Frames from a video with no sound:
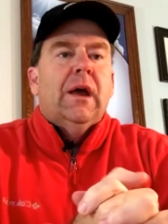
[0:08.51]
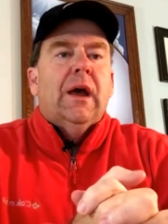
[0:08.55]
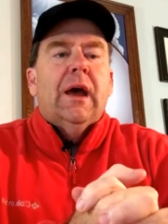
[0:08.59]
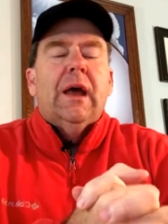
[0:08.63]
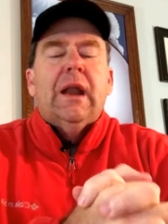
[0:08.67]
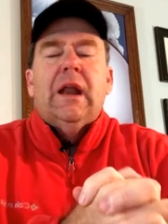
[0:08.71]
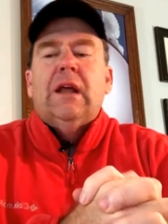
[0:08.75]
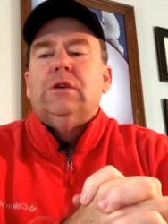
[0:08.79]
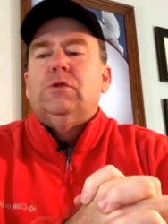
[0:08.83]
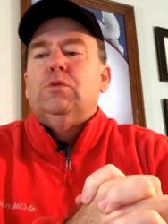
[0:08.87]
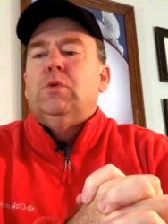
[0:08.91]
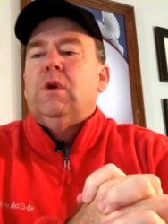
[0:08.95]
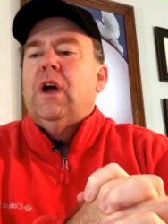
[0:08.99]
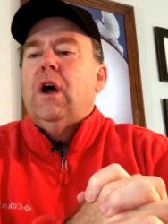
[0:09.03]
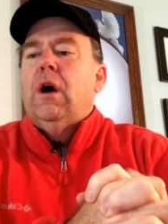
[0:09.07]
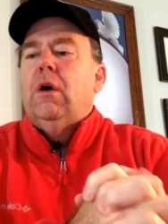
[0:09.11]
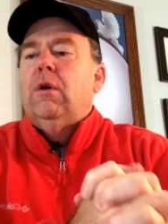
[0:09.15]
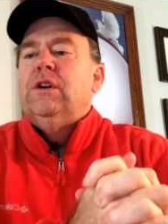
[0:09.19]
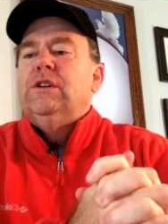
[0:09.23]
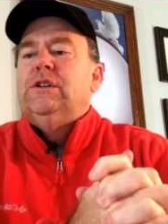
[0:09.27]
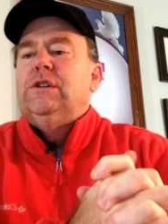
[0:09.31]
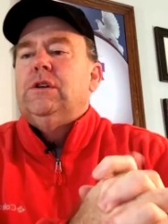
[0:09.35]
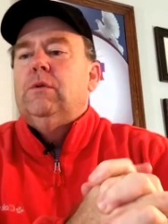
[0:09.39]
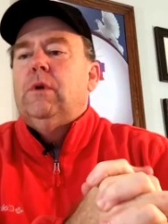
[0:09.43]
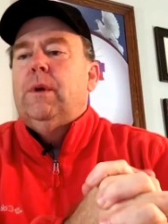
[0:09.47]
And as we
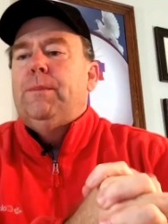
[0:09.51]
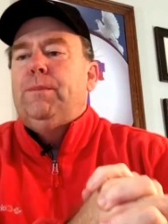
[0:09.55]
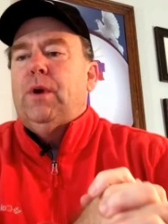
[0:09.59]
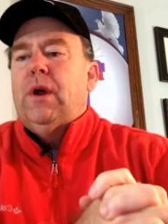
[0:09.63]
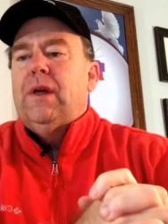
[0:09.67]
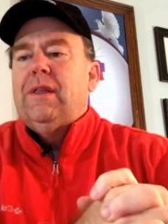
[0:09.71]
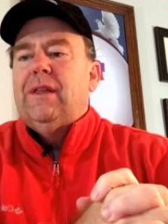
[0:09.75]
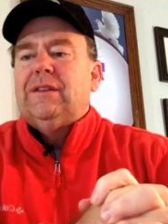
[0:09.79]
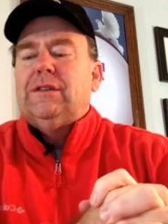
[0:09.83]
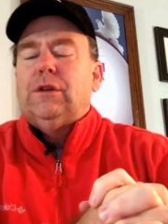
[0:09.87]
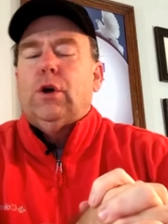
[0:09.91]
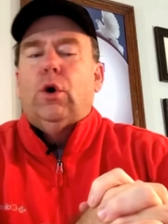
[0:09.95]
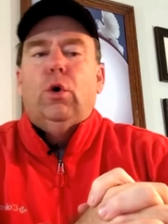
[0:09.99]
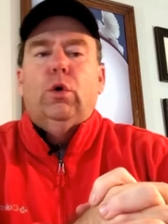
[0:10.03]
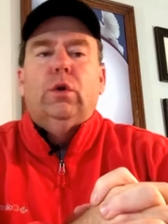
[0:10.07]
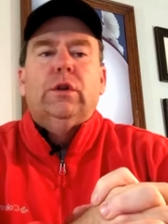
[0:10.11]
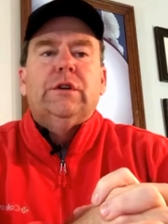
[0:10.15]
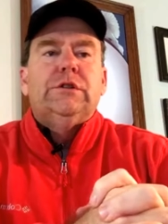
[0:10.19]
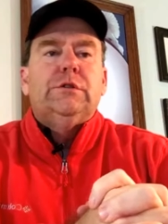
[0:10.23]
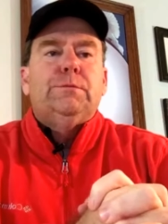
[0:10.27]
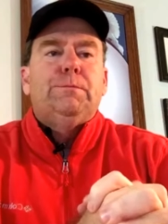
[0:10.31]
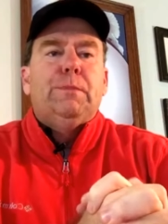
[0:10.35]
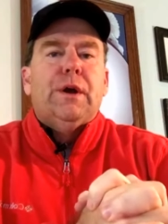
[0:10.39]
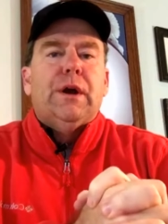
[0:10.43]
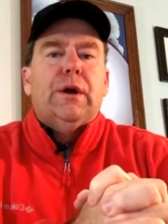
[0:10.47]
always do, we pray that the Holy
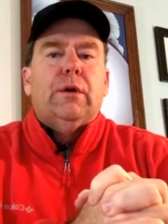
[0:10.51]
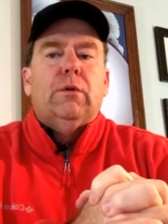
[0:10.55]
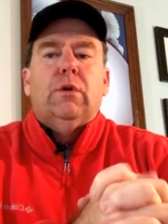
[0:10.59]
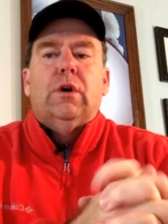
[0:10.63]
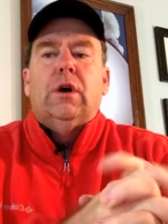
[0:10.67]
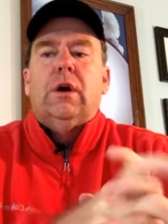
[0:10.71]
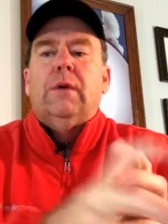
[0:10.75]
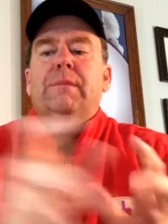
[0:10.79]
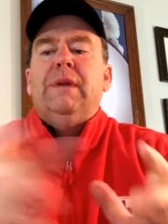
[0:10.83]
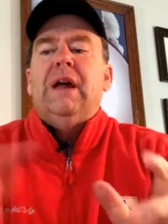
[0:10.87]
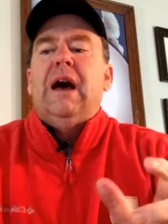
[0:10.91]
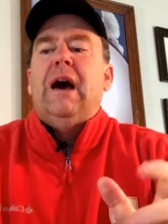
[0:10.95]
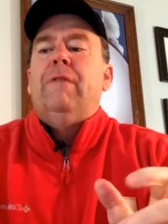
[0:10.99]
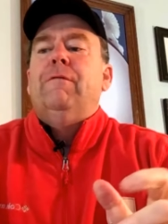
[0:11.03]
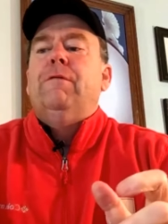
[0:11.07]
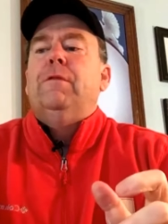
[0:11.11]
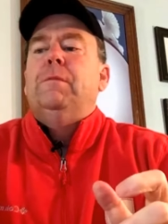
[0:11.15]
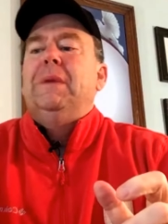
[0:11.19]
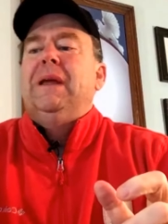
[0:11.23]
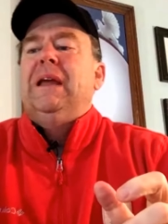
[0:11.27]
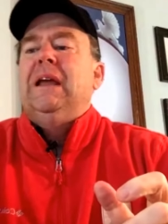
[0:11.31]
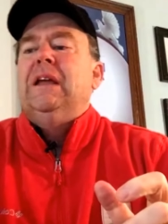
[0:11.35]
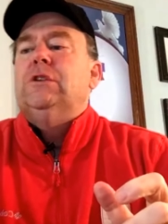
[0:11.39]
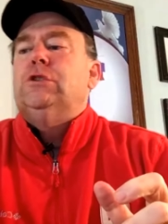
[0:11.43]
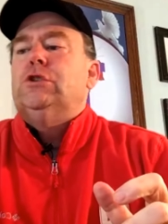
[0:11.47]
Spirit will come down
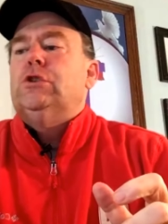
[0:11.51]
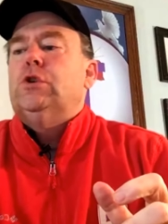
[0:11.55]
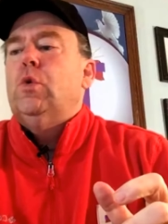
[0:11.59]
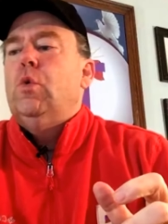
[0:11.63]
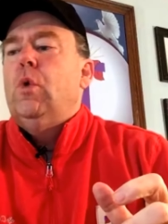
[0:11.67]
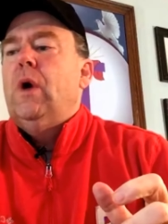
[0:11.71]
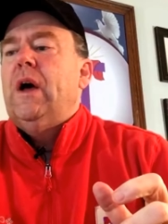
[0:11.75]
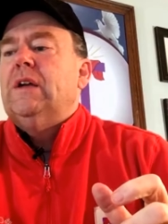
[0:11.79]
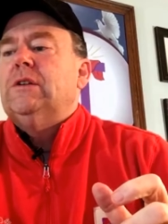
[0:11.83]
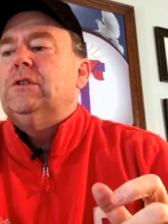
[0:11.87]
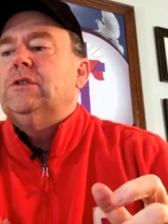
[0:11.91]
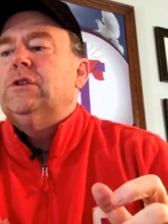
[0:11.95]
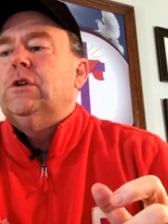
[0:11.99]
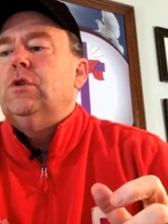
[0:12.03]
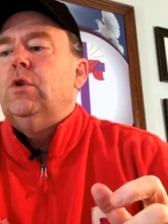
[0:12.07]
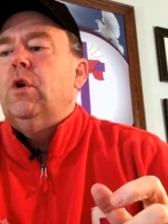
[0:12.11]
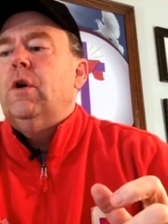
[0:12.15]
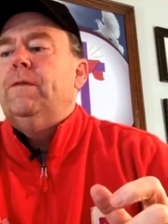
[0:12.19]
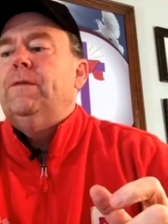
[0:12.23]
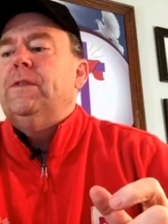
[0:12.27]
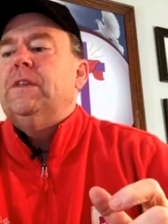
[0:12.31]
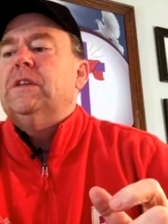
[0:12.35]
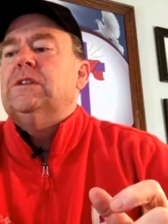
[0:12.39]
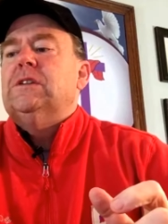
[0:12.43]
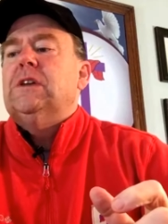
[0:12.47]
from east to west to
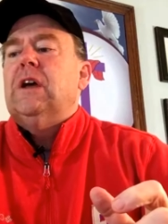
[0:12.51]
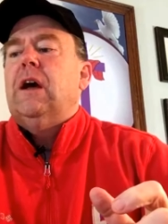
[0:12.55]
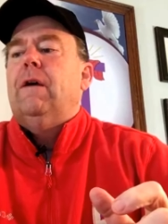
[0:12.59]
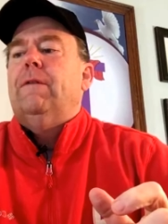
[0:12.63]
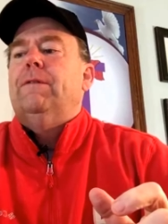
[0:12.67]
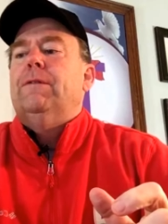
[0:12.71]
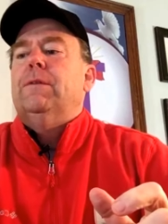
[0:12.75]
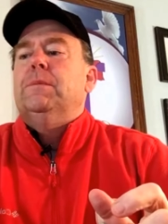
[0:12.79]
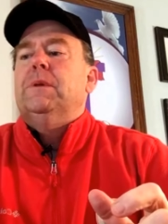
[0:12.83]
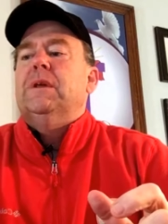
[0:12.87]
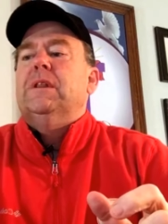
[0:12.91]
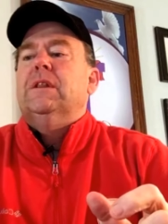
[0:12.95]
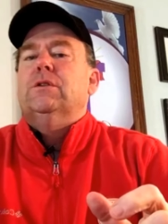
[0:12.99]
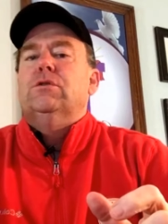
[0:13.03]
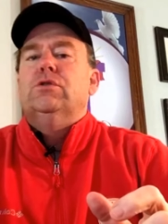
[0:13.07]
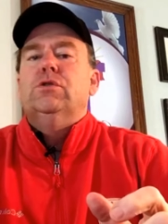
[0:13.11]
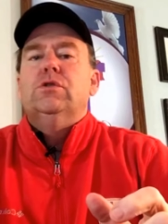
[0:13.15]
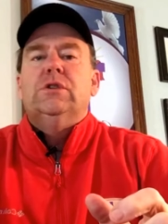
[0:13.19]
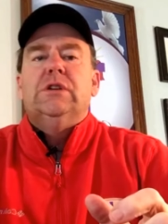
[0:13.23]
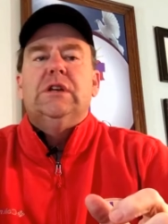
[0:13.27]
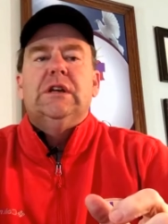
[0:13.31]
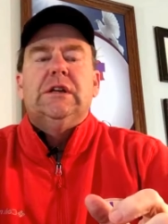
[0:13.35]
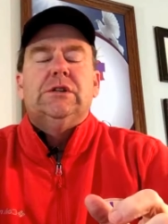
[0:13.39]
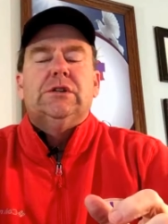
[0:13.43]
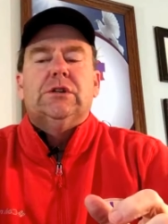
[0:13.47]
north to south to be the
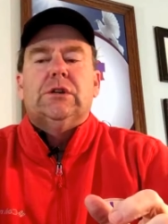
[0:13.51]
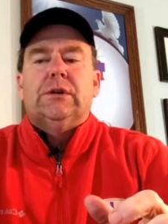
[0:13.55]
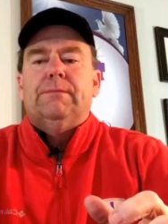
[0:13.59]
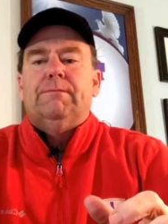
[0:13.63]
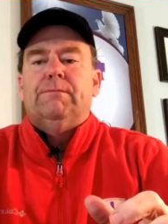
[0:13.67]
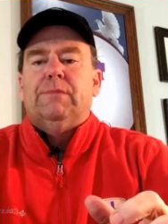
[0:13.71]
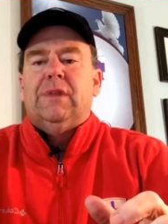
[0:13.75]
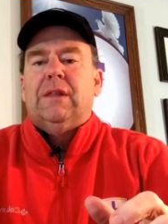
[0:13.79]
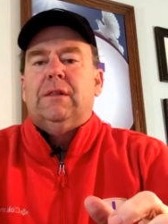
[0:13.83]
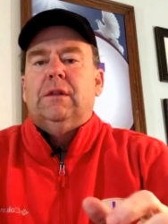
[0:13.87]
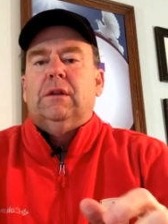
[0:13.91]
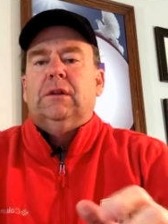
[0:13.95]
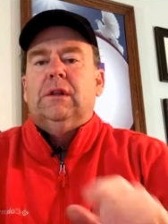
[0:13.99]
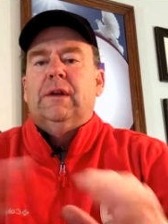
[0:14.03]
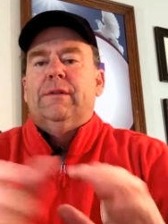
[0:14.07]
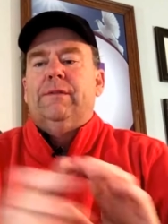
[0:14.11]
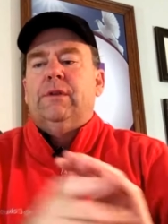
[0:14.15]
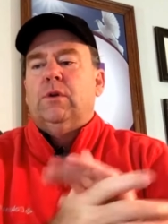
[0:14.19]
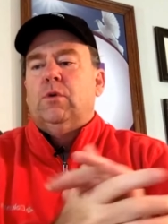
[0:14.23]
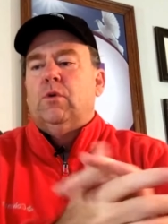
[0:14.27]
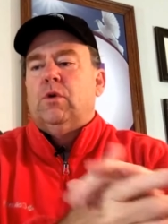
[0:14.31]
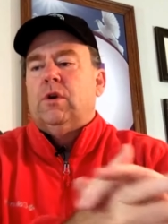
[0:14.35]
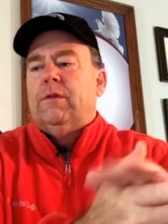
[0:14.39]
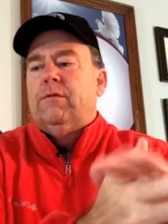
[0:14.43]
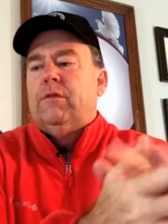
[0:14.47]
true teacher and the
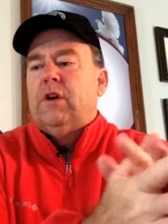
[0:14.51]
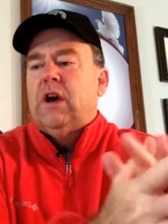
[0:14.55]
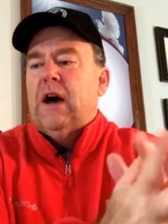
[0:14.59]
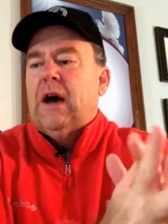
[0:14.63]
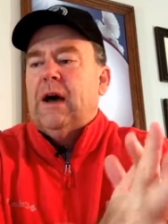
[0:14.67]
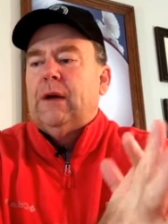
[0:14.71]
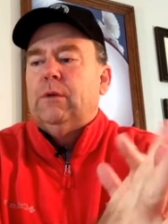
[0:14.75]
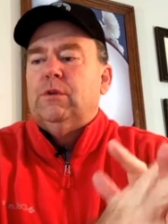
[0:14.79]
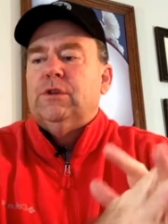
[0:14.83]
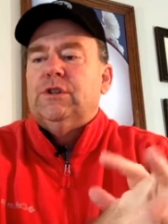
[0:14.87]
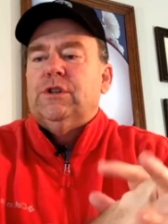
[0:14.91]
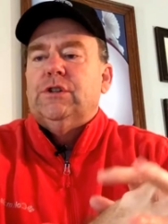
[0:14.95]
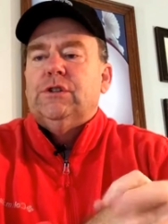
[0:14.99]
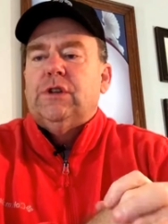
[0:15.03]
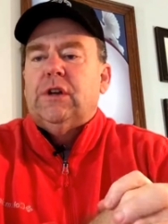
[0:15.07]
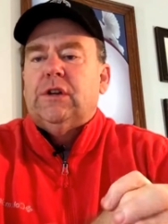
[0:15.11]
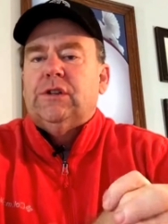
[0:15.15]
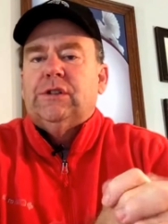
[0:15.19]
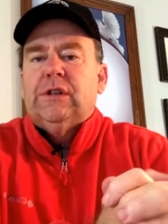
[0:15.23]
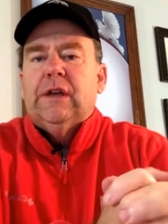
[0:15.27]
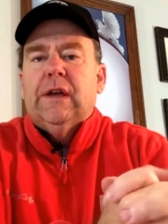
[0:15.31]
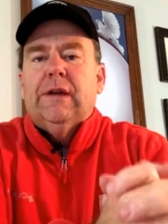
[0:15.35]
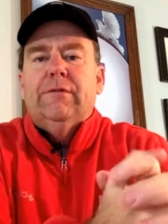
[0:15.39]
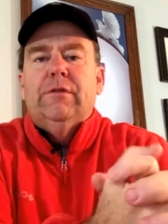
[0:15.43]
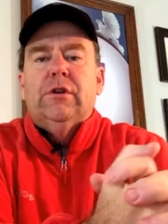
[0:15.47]
living Word of God, which is our
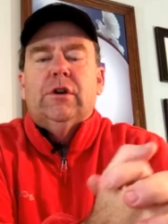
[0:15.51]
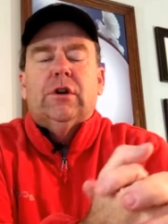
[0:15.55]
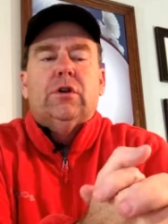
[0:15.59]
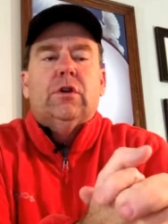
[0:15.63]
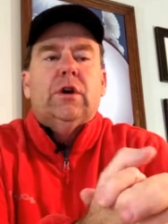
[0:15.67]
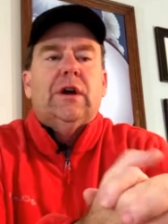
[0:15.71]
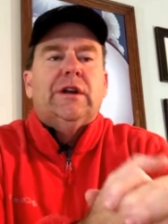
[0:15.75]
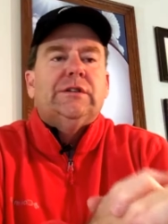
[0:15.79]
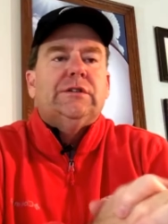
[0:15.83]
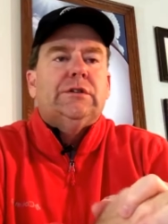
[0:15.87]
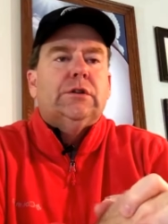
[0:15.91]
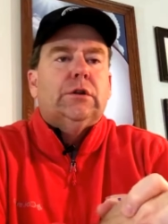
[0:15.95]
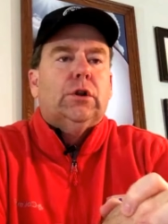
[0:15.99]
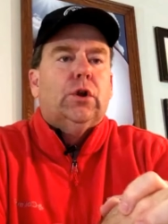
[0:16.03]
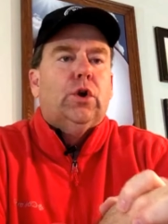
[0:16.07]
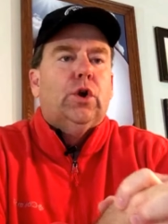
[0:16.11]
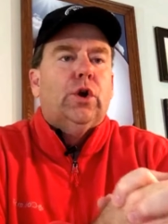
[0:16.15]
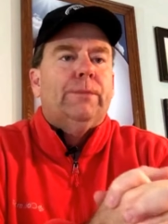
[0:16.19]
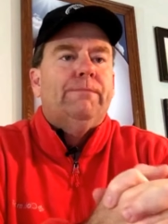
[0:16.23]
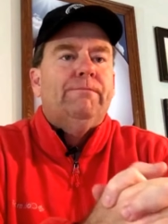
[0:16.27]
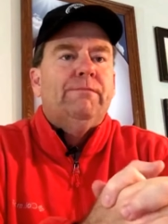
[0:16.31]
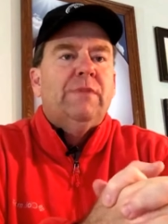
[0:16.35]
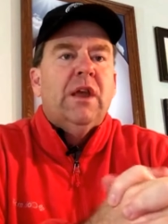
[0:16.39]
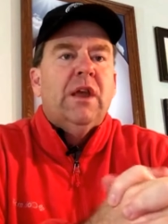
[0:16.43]
Savior Christ the Lord.